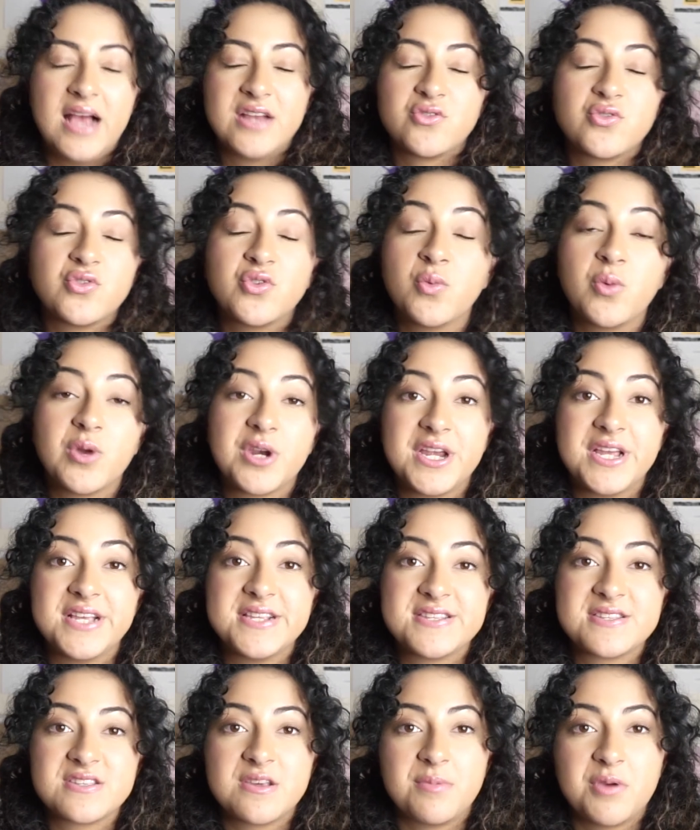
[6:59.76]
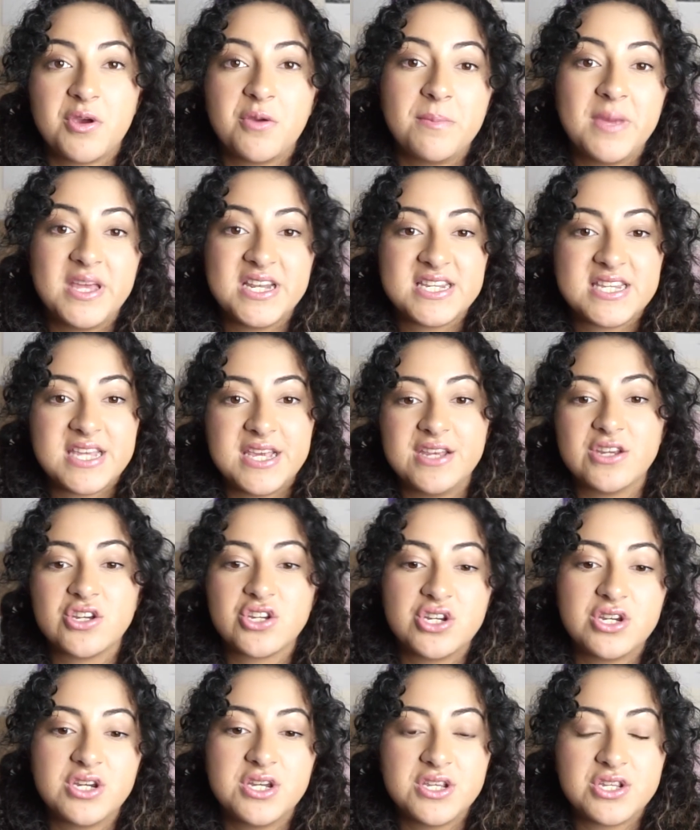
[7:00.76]
don't know what it is about
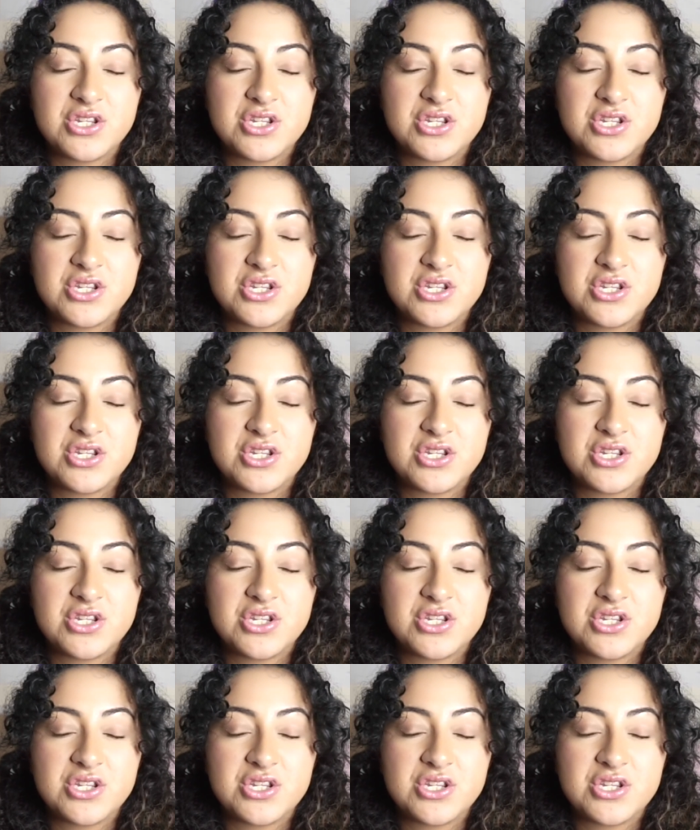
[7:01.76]
meditation,